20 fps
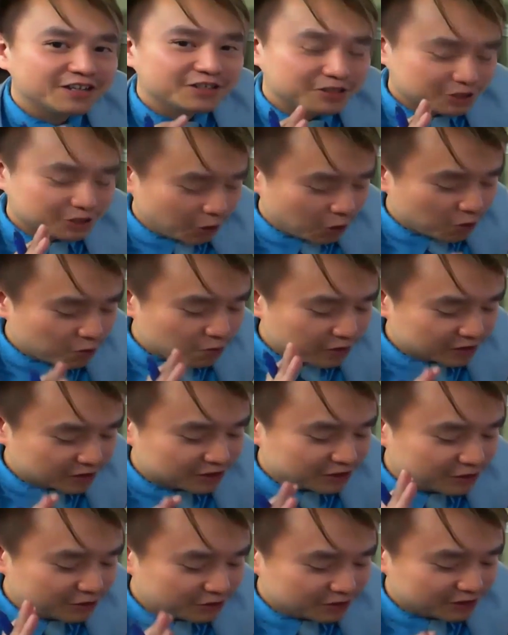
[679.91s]
Just a whole
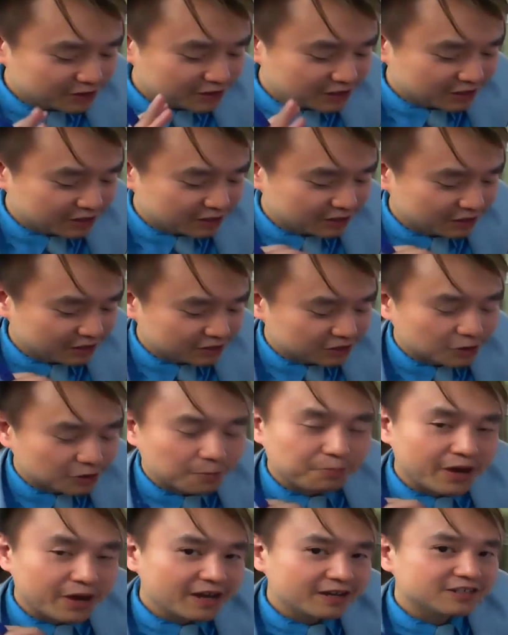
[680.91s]
bunch of goodies in here. So
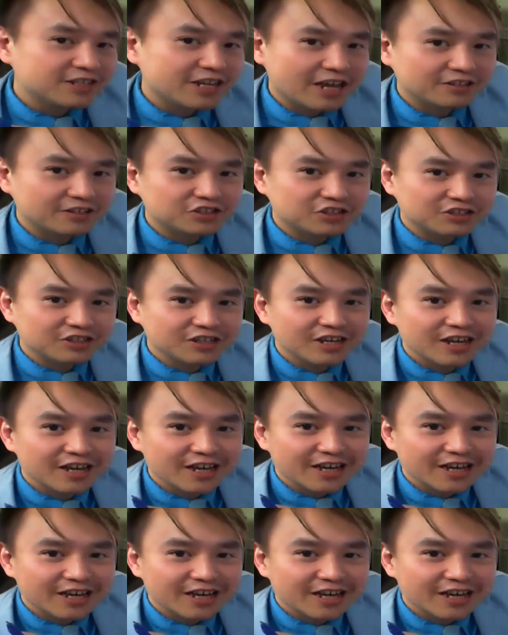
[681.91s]
pay attention.